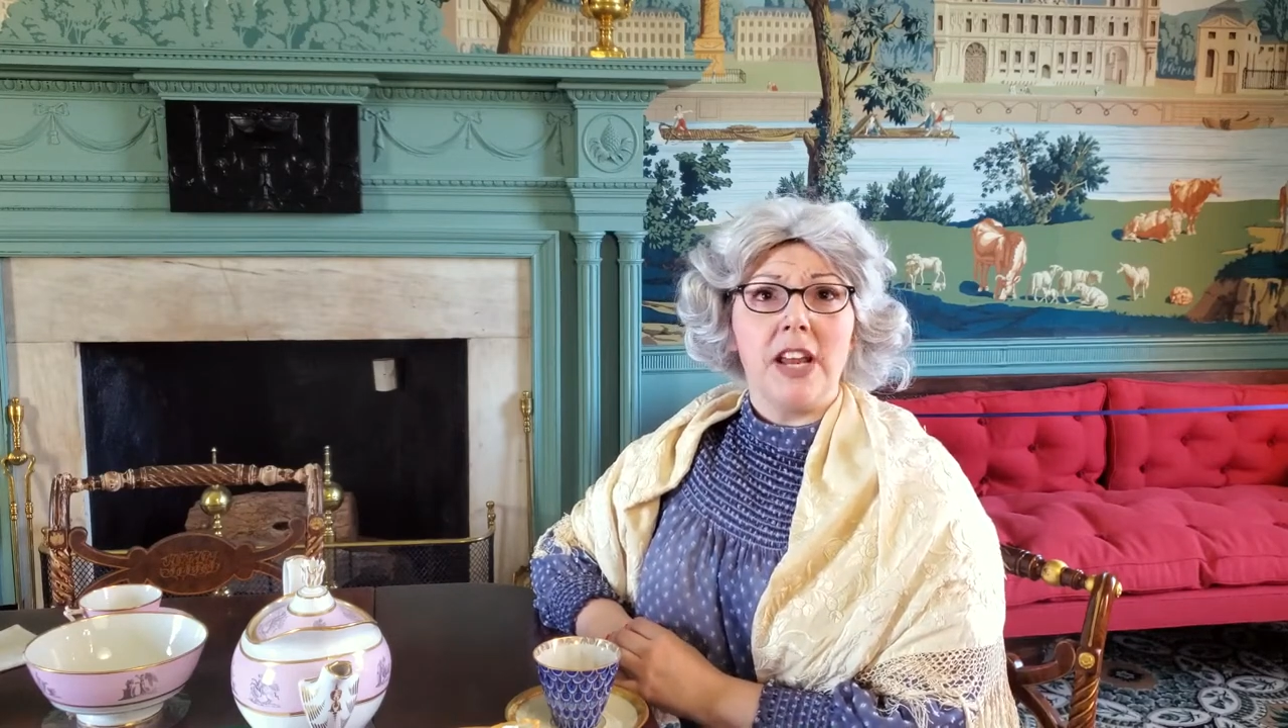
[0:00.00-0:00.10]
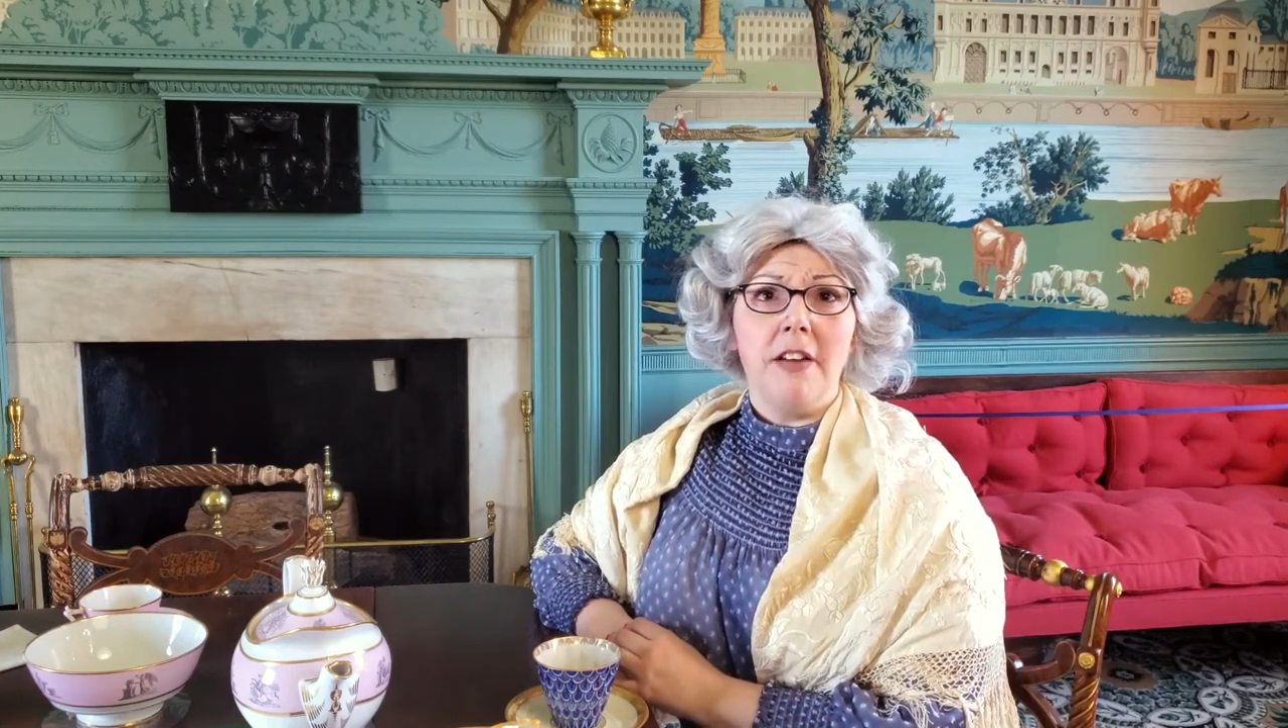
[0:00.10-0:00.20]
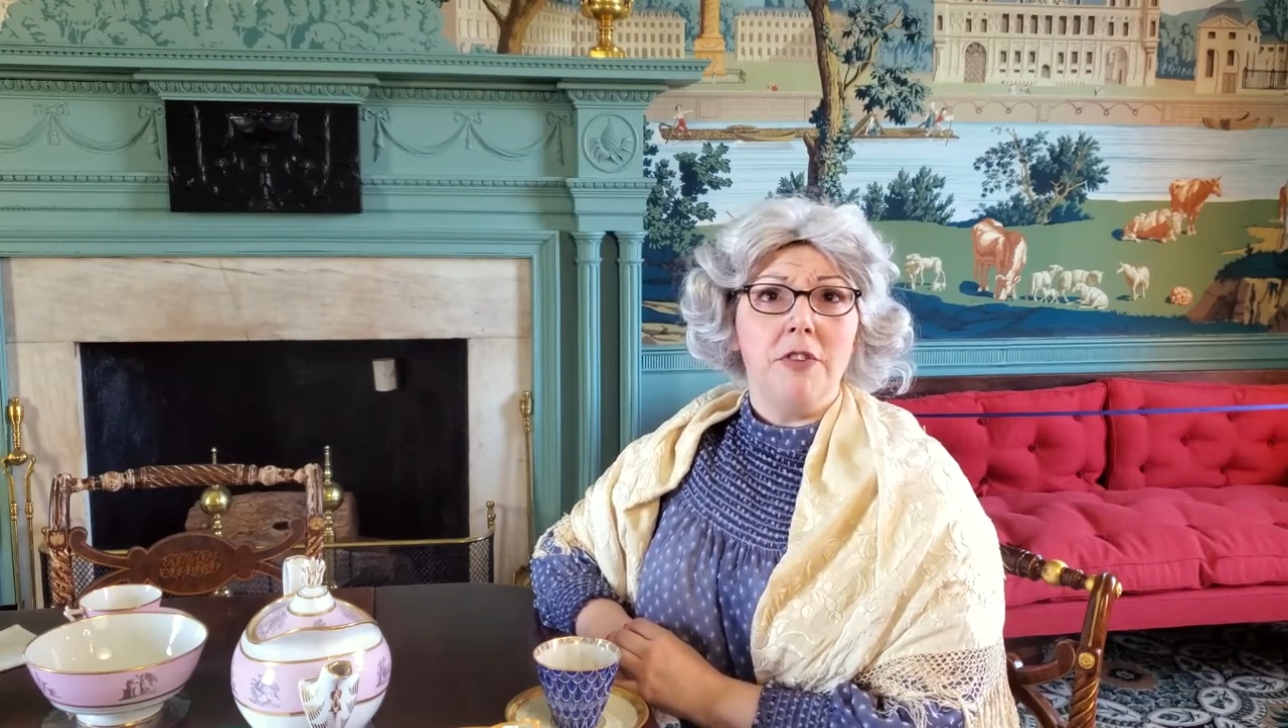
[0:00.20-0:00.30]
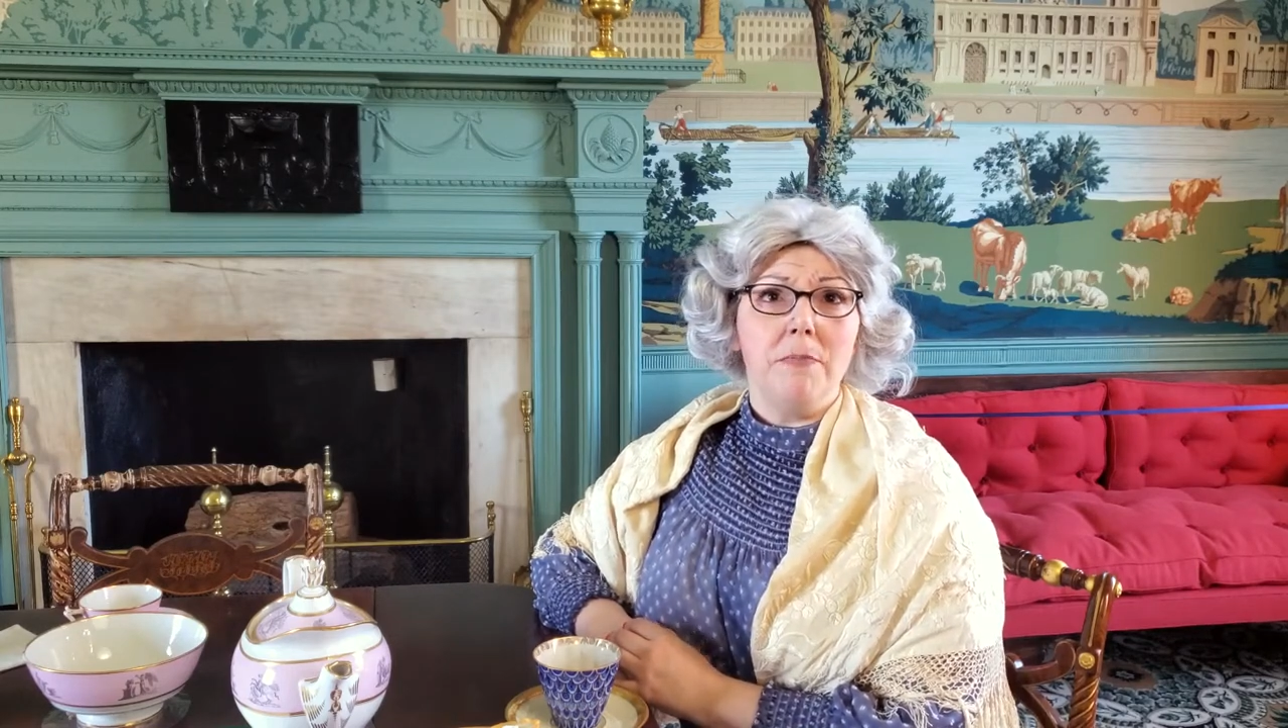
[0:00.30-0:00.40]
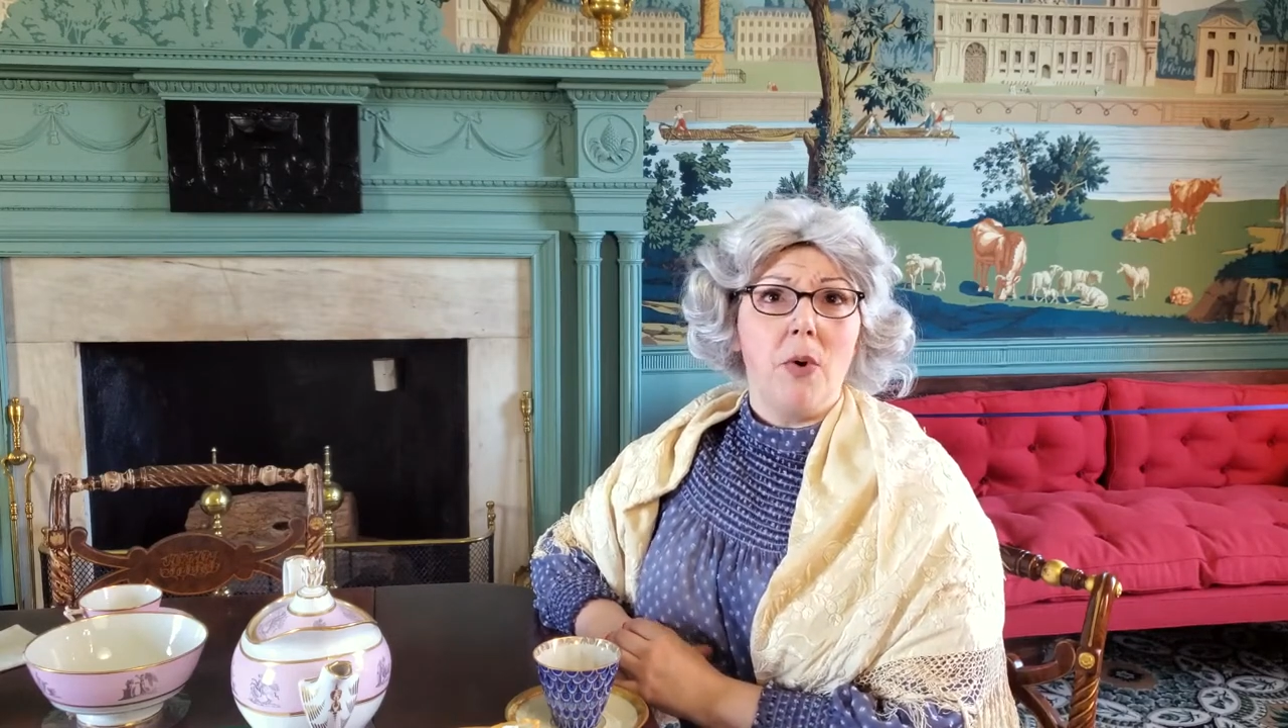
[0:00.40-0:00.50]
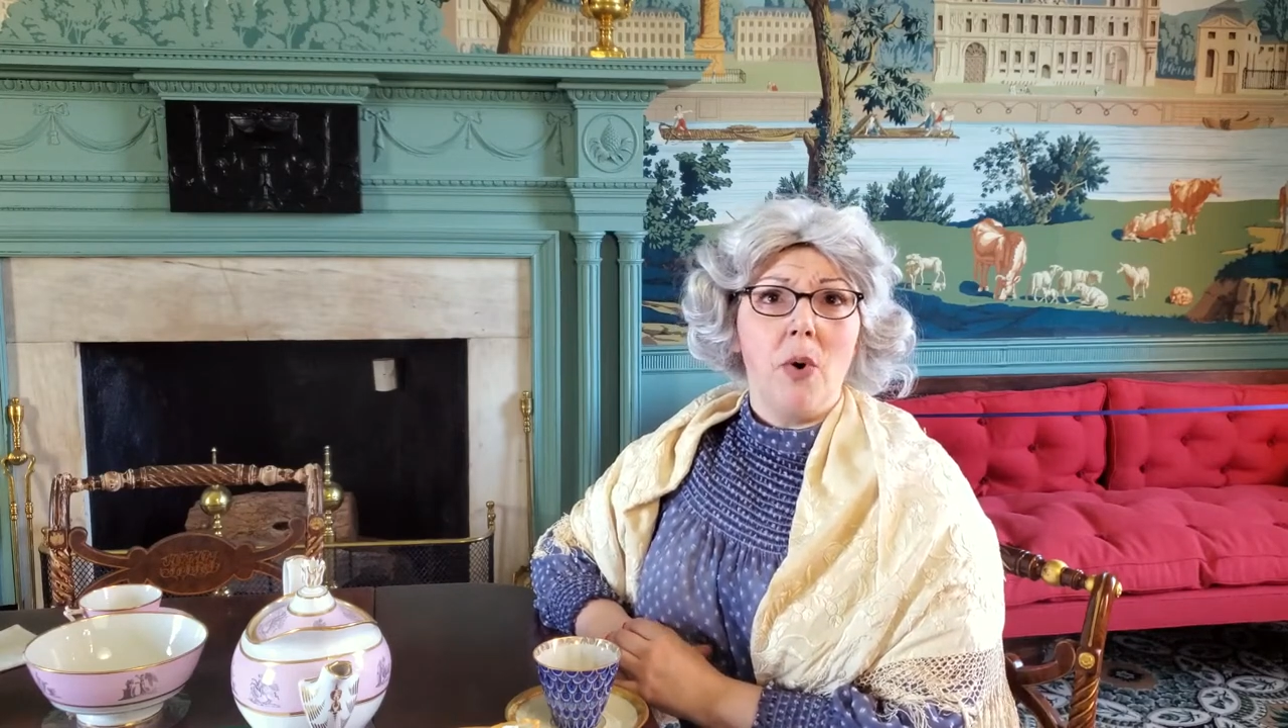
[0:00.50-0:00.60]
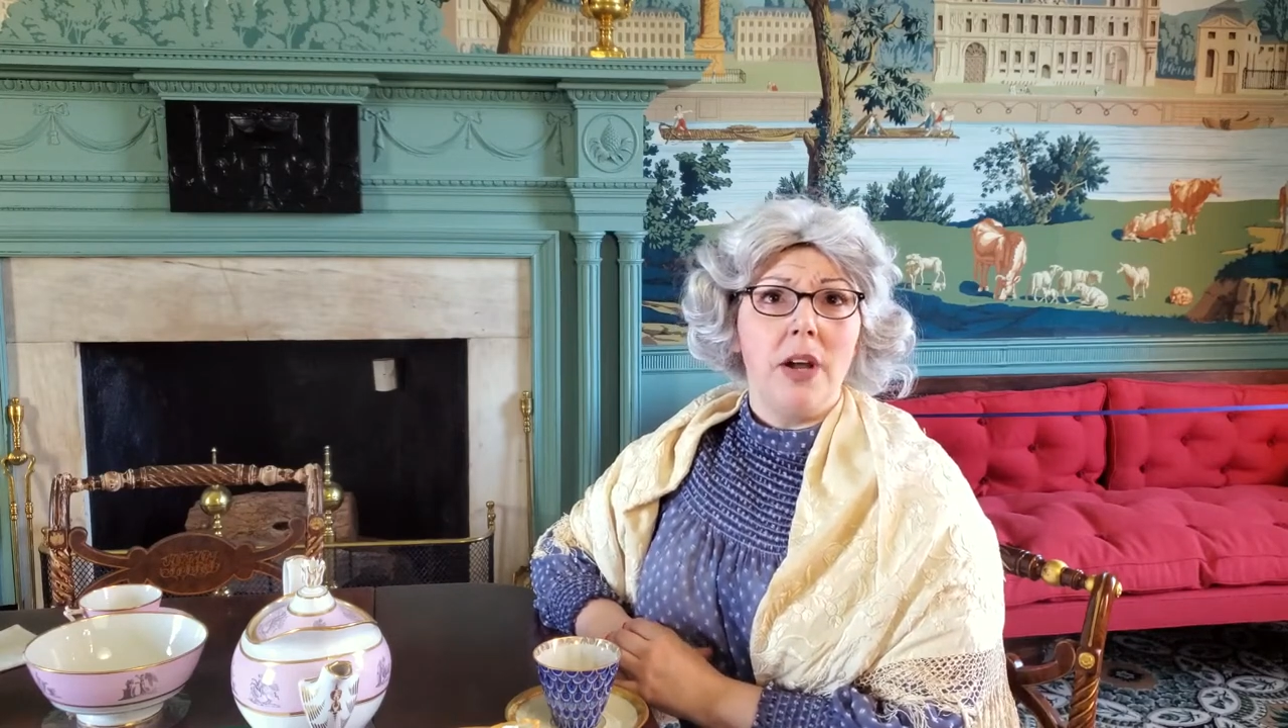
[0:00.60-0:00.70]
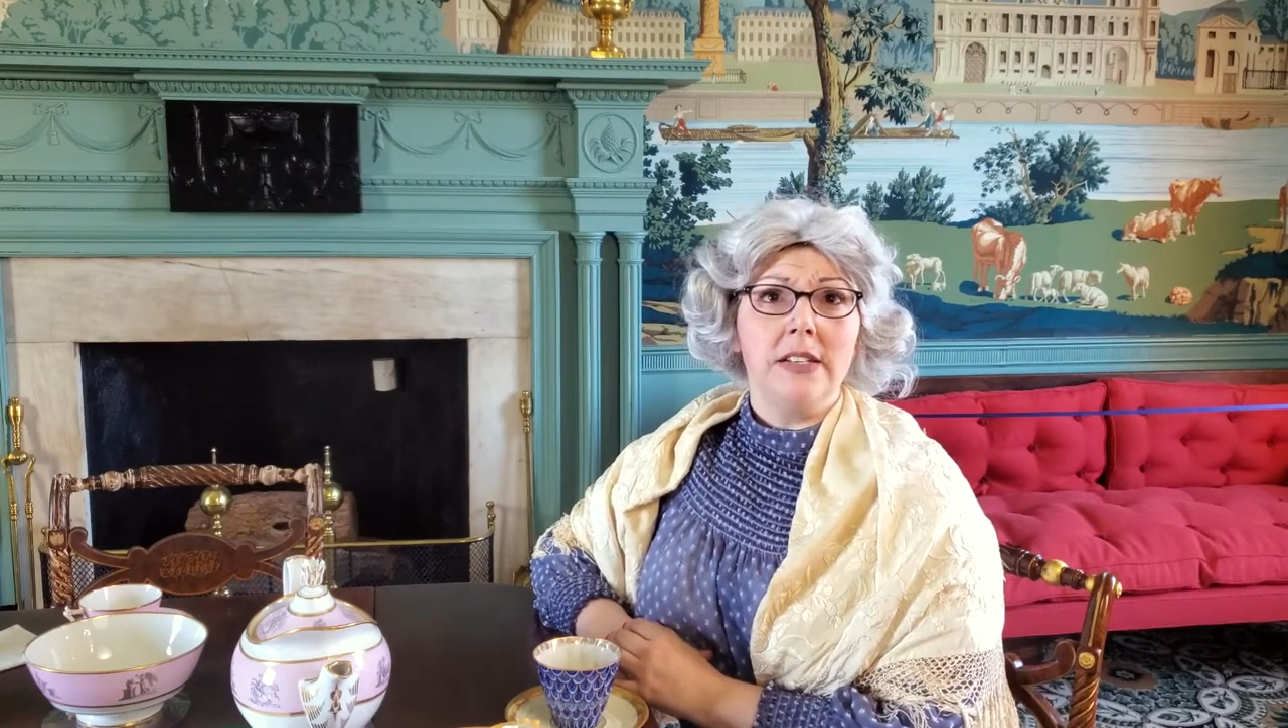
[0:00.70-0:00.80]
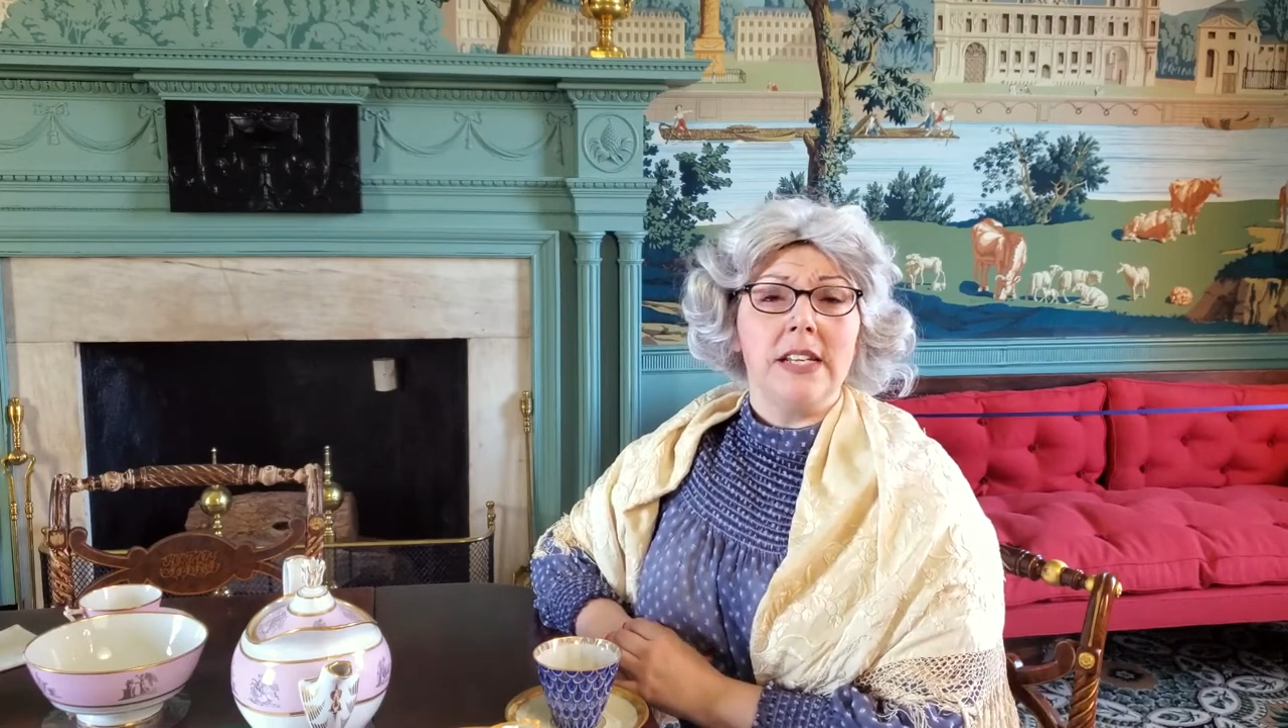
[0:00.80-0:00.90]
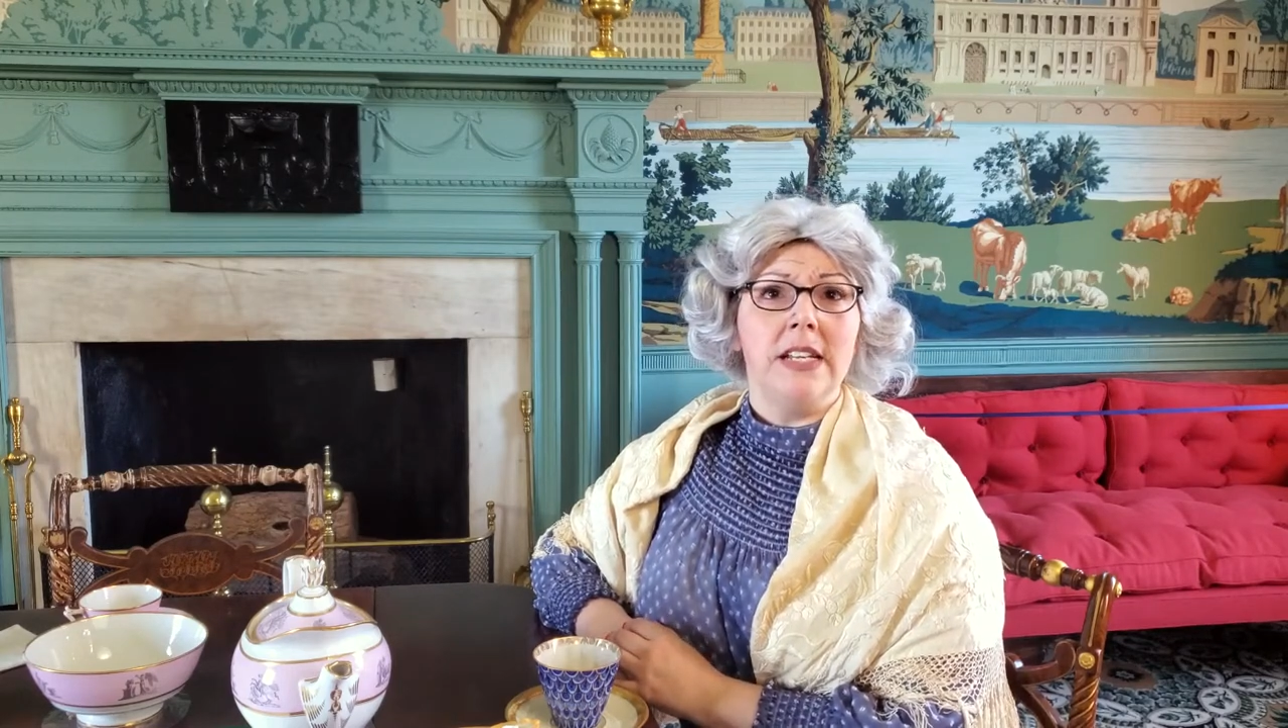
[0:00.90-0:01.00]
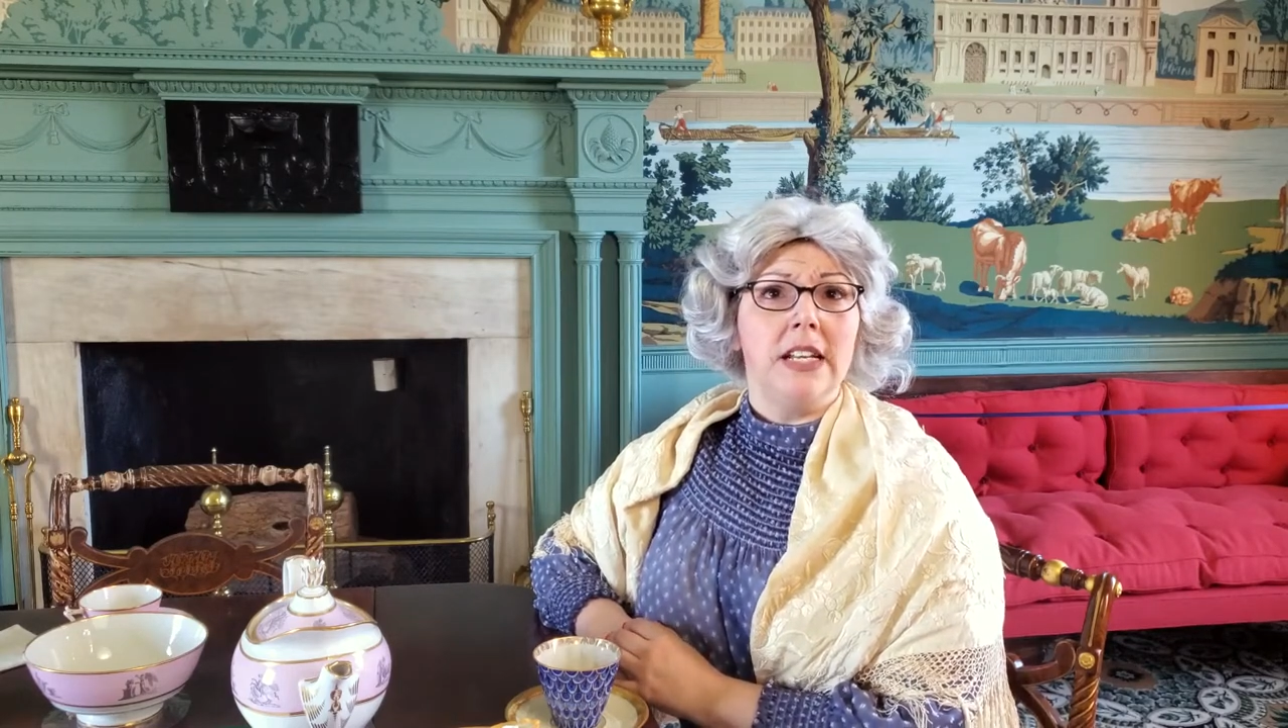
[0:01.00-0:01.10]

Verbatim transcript: every point in